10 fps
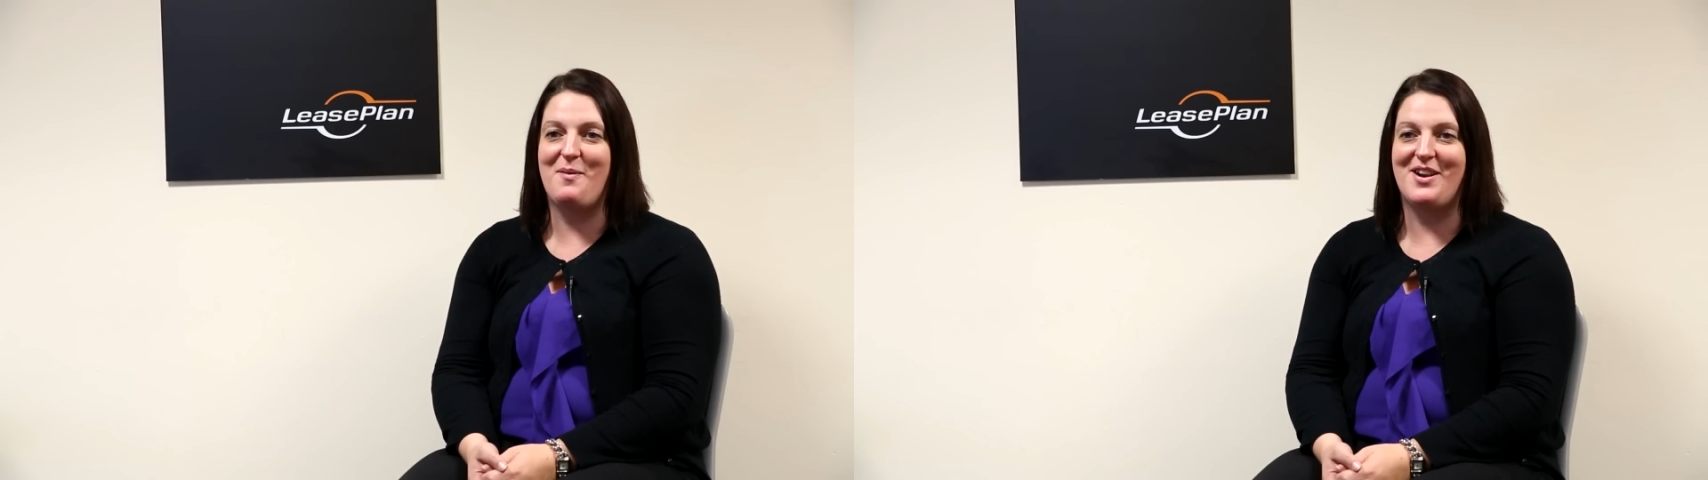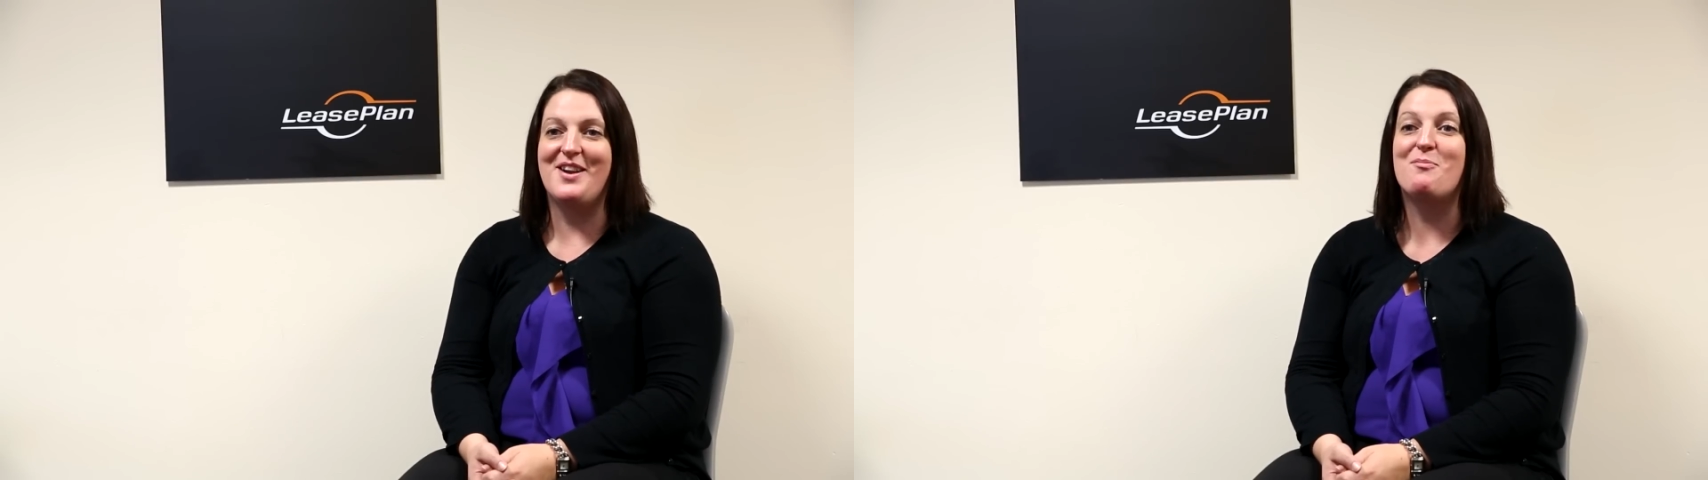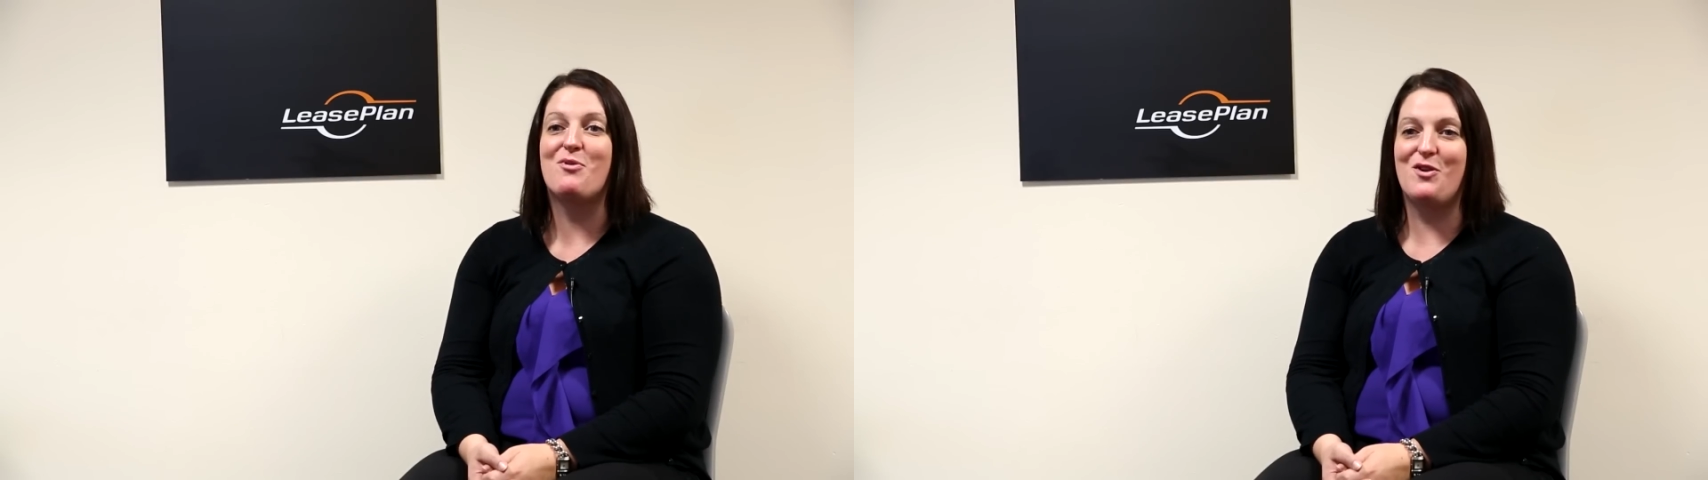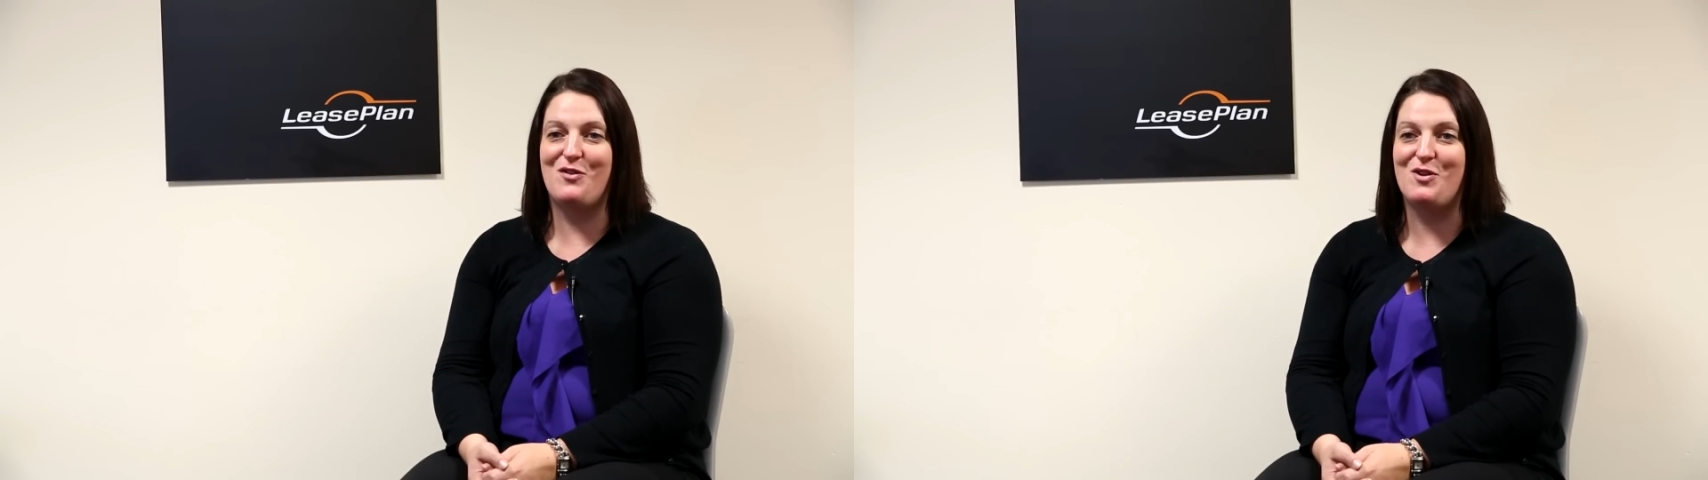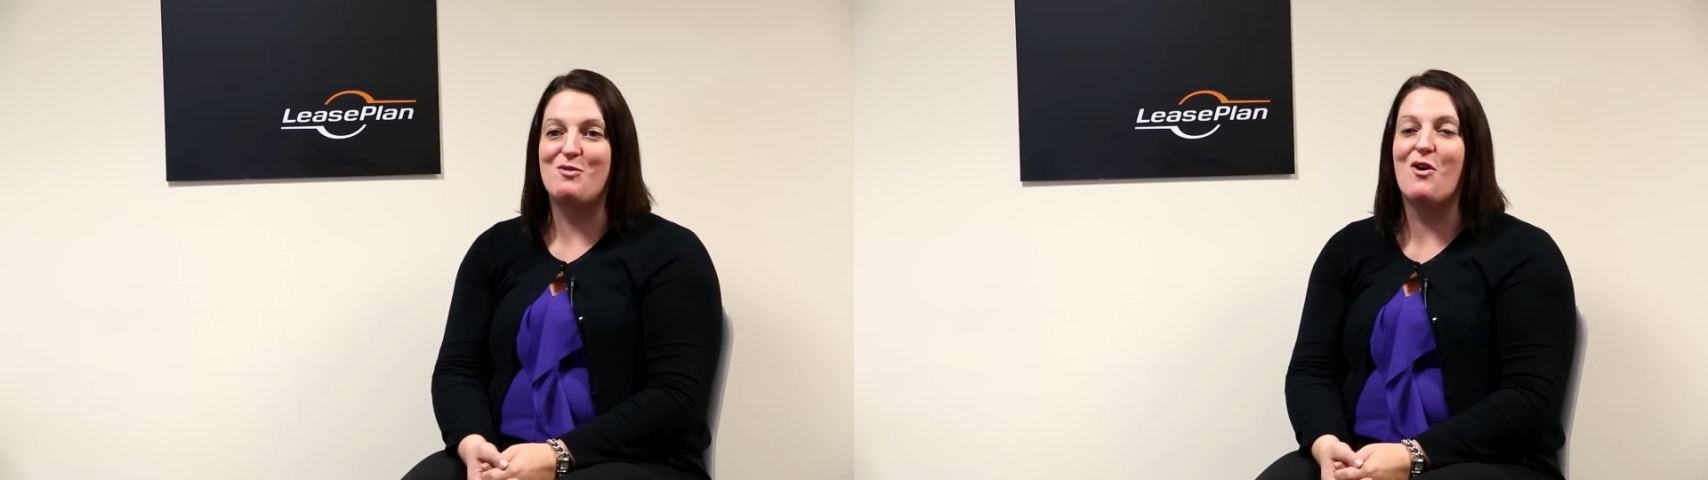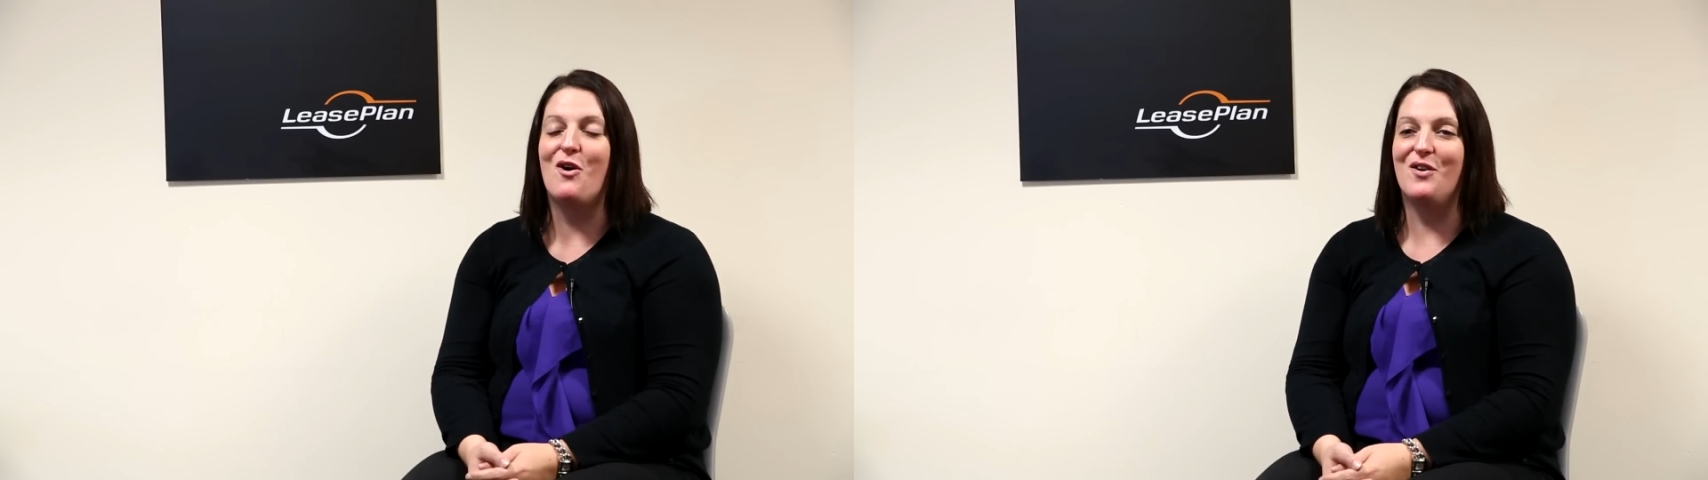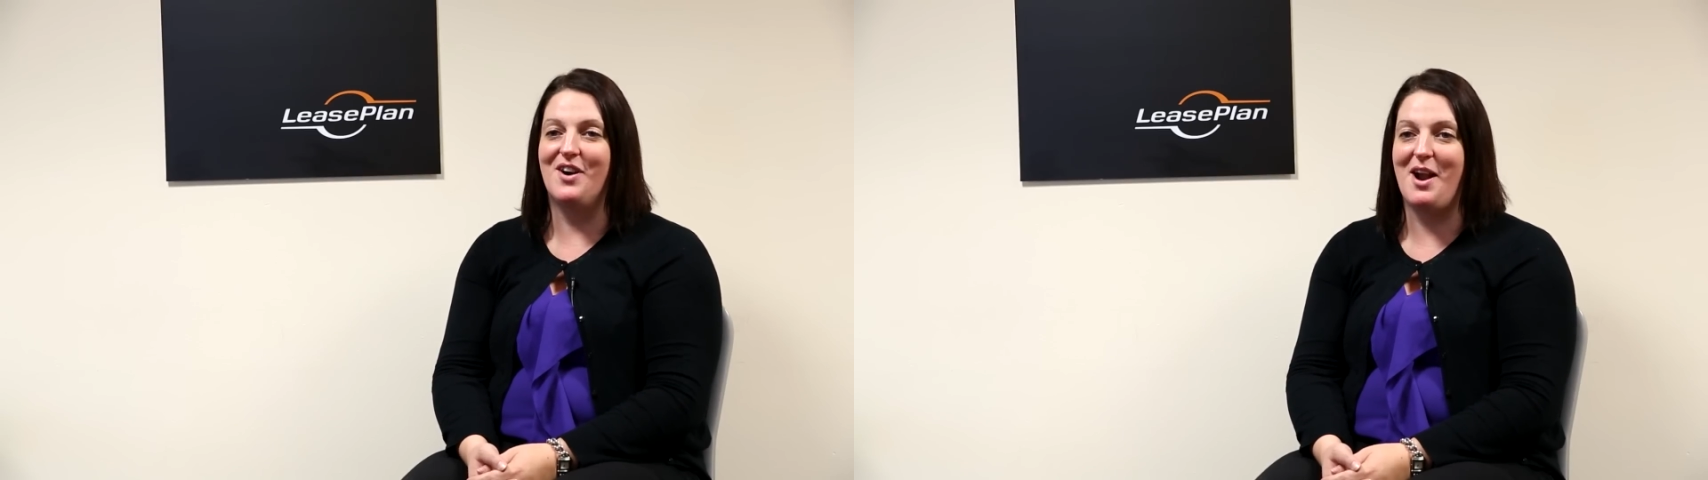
I'm going to prove you wrong